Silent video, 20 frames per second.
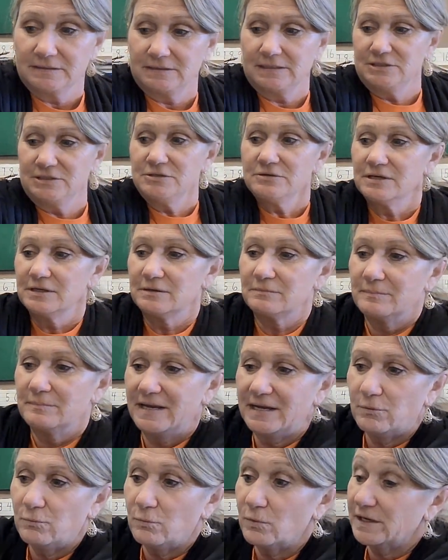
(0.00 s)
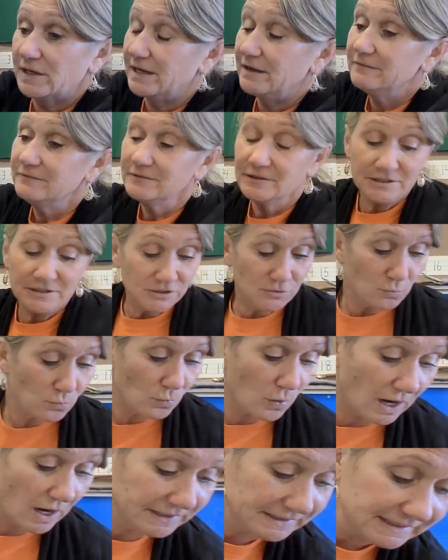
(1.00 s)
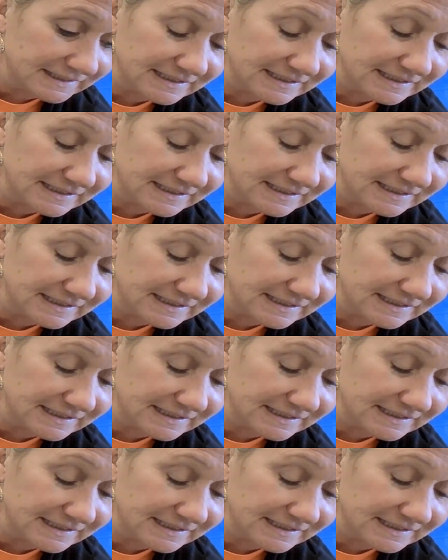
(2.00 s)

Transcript: You could make whatever you wanted.